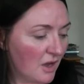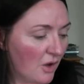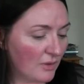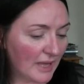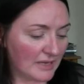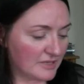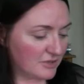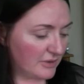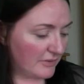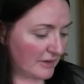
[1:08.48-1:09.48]
Okay,
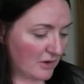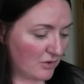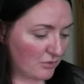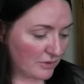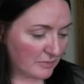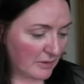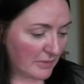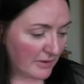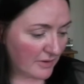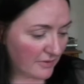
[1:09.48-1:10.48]
so here I go with my
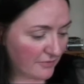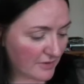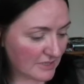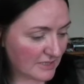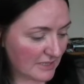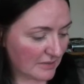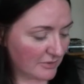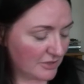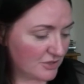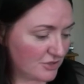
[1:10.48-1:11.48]
mirror. First thing
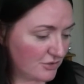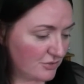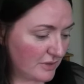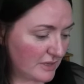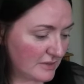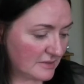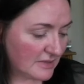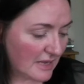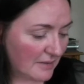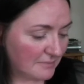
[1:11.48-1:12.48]
I'm going to do
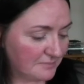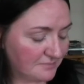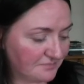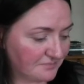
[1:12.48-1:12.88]
is I'm